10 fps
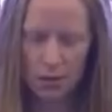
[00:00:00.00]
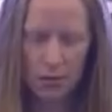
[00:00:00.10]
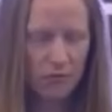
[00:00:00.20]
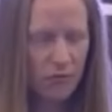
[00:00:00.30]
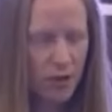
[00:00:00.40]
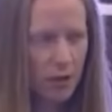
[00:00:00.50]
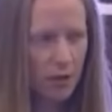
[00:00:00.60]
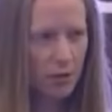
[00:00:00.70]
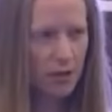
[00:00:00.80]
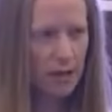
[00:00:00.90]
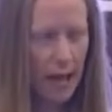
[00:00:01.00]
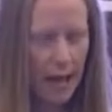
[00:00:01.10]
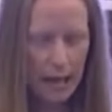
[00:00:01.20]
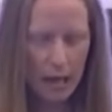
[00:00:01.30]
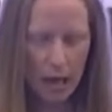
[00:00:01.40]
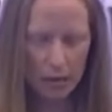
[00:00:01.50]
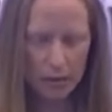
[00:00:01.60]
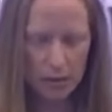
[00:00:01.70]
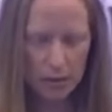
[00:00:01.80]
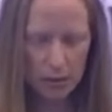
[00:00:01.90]
The fear, the
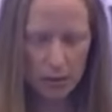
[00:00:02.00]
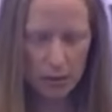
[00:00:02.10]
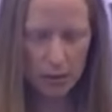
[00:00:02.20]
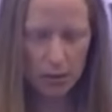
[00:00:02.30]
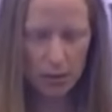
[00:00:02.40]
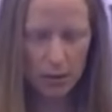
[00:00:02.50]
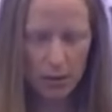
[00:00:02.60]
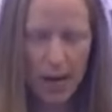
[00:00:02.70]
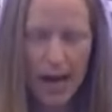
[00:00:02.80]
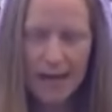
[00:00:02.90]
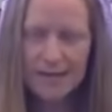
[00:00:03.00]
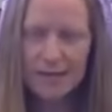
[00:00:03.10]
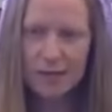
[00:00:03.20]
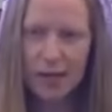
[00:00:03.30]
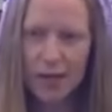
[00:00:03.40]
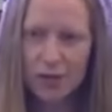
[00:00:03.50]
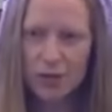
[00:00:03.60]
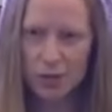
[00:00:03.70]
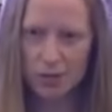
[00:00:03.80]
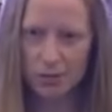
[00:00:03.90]
chaos, the
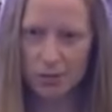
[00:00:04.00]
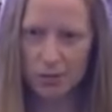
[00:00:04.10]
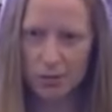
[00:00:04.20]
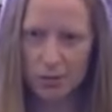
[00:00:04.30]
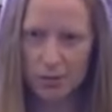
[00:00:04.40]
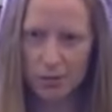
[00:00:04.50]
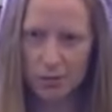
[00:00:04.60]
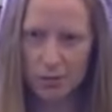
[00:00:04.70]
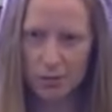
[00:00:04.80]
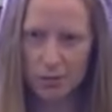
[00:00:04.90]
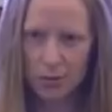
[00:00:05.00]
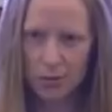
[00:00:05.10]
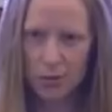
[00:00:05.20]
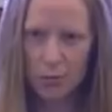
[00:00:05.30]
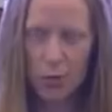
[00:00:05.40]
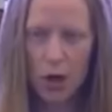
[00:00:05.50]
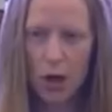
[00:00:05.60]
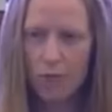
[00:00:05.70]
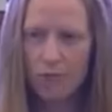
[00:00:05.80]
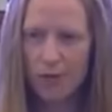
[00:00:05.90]
isolation that we
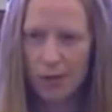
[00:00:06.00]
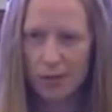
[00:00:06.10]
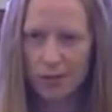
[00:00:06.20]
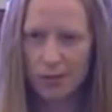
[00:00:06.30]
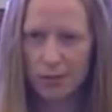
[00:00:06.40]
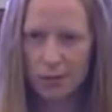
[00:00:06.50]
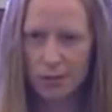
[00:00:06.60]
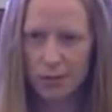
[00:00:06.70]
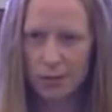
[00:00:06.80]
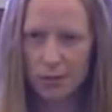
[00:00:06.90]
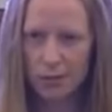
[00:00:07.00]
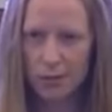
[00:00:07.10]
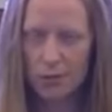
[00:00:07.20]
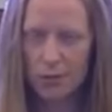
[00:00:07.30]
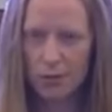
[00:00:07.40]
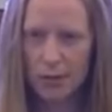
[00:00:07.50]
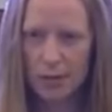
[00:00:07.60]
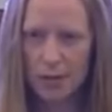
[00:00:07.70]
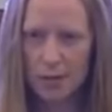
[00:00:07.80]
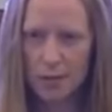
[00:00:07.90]
all felt in the early
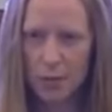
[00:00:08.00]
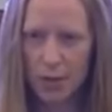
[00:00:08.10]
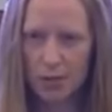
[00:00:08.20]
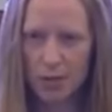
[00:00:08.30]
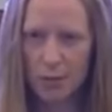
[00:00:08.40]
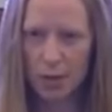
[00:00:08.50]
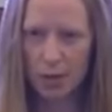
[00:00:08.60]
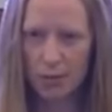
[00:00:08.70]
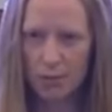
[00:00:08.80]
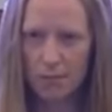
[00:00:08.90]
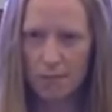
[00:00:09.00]
days of the pandemic.